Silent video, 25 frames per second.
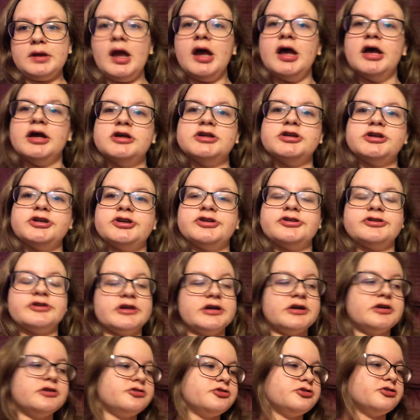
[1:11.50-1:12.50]
It's just
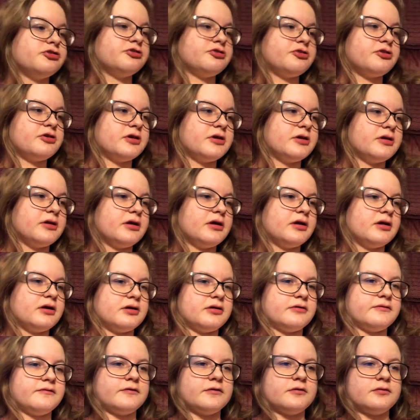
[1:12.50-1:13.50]
interesting, and
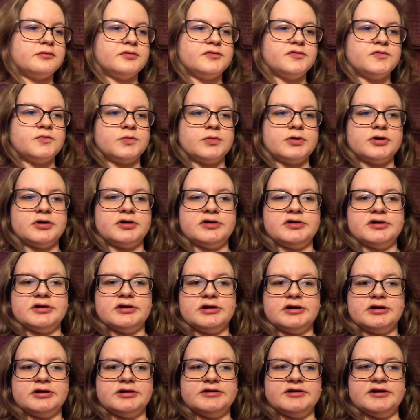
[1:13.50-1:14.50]
I've always wanted to
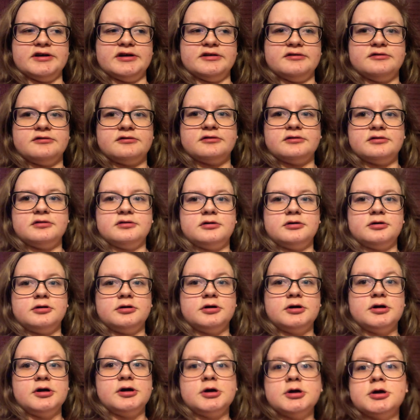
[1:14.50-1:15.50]
get a Tesla,
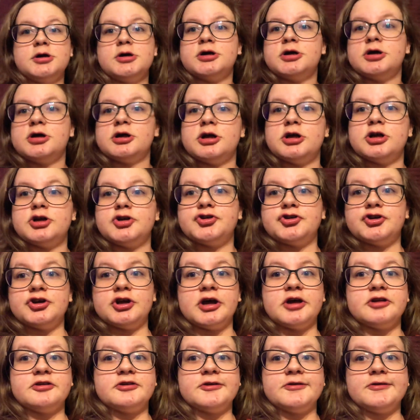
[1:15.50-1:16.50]
and she
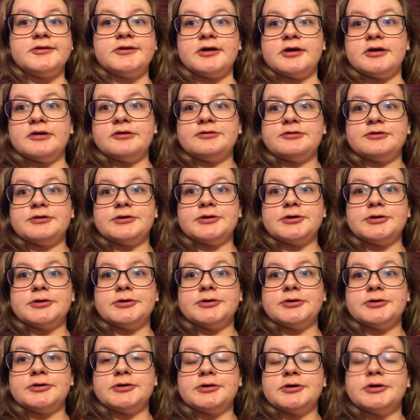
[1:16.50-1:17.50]
has a
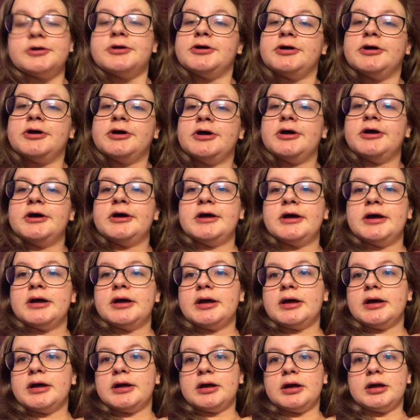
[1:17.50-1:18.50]
Tesla.
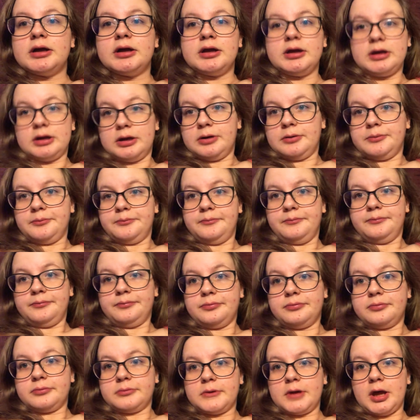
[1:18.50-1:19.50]
And yeah.
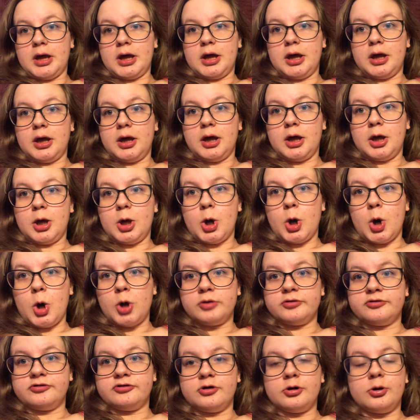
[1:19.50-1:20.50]

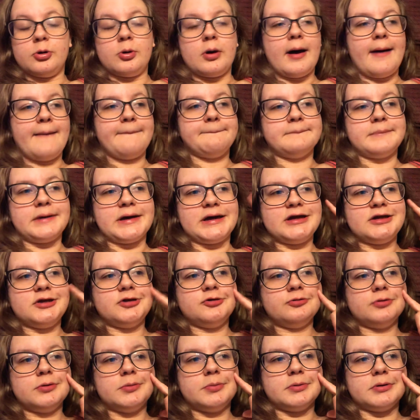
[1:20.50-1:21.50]
Also, I might
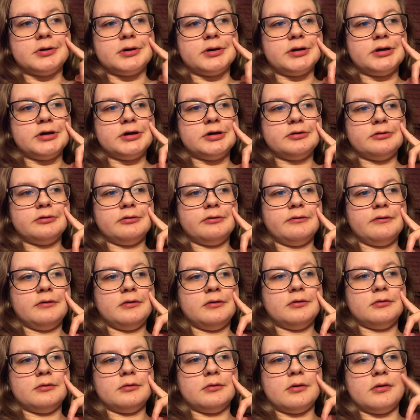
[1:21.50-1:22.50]
do a product
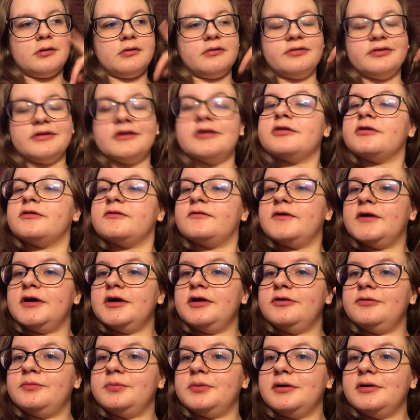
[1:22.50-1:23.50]
review on this
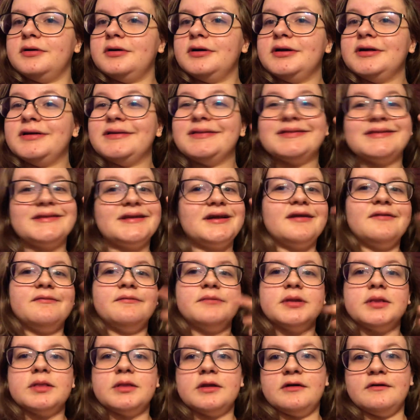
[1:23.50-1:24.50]
face product that I've
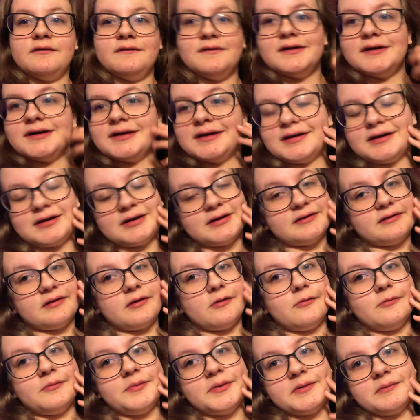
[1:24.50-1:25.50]
been loving, and it's
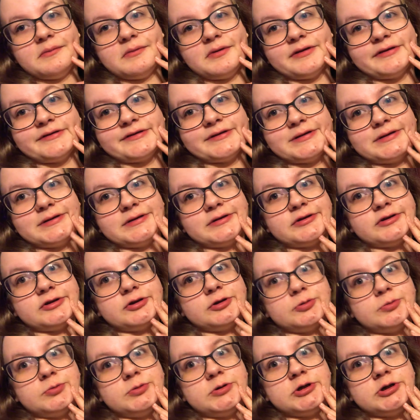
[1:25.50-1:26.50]
helping my skin
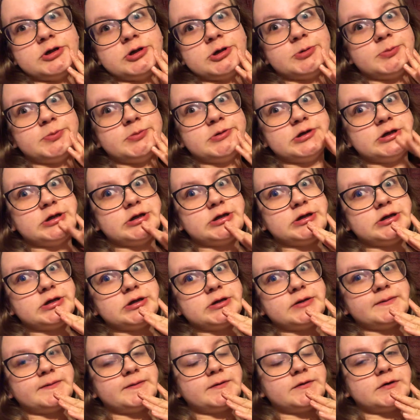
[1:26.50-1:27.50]
so much, but
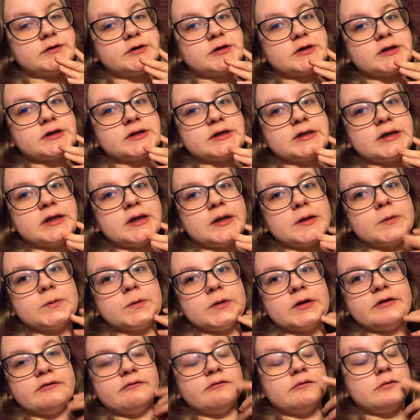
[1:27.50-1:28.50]
unfortunately, I don't
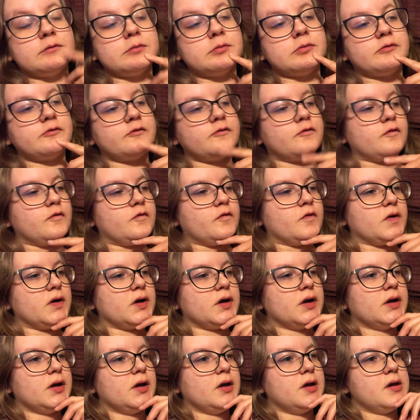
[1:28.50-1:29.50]
have a before
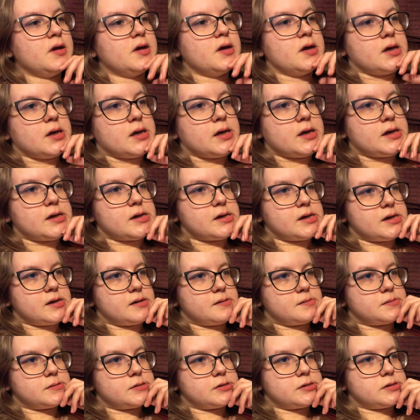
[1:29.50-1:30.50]
and
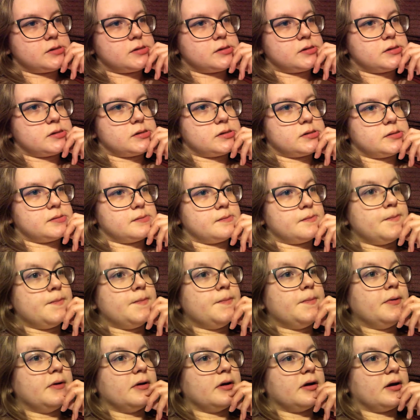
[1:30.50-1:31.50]
after
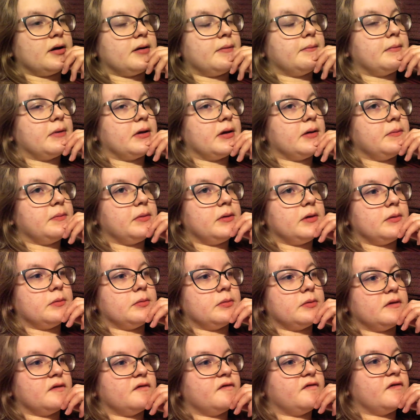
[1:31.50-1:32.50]
but I might be
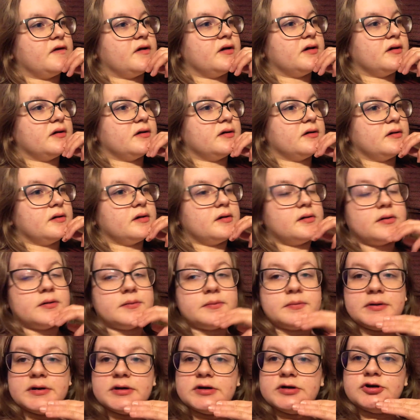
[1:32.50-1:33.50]
able to find a
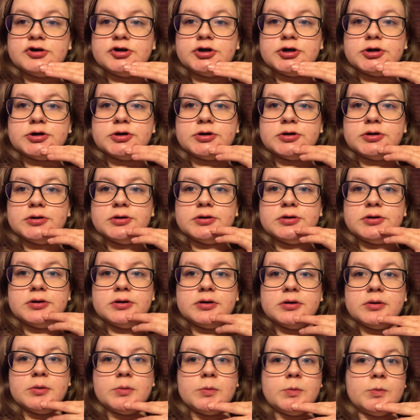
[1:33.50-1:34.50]
picture
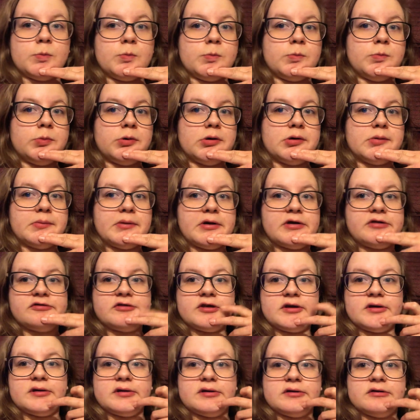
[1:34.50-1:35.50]
where my
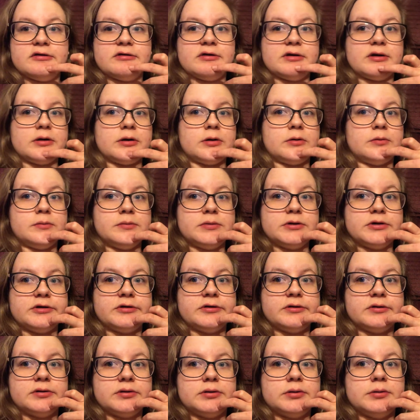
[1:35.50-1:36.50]
skin's like
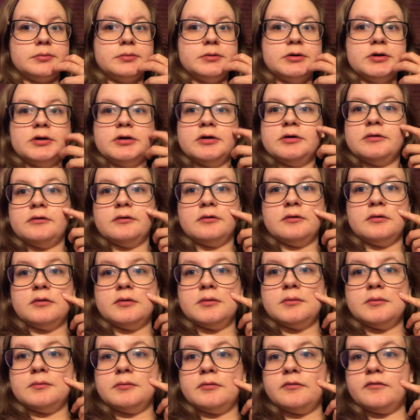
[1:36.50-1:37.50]
almost up
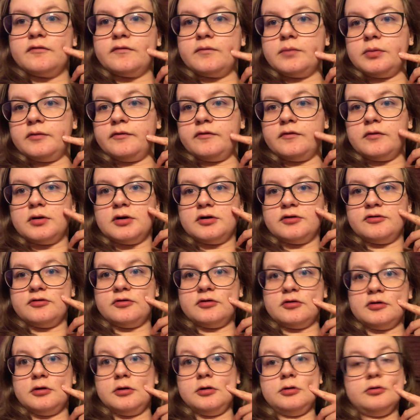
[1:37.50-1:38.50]
before I
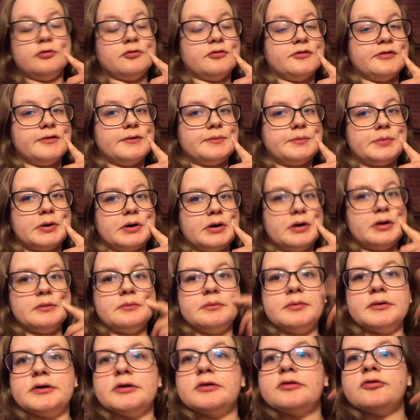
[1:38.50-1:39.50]
started using the product,
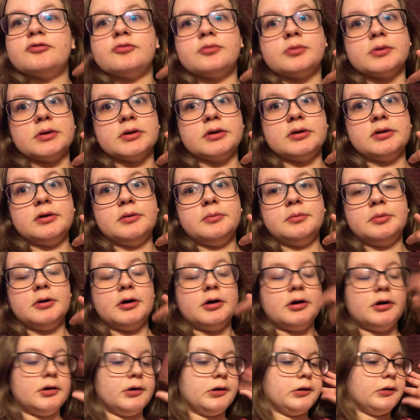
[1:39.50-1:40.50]
but it's a really good
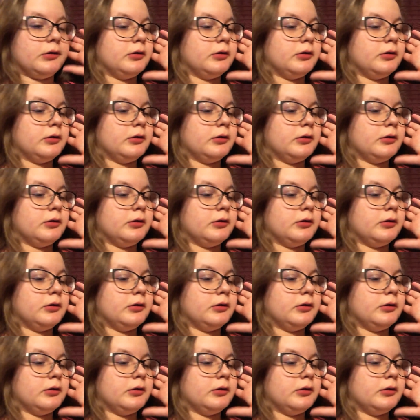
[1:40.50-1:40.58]
product.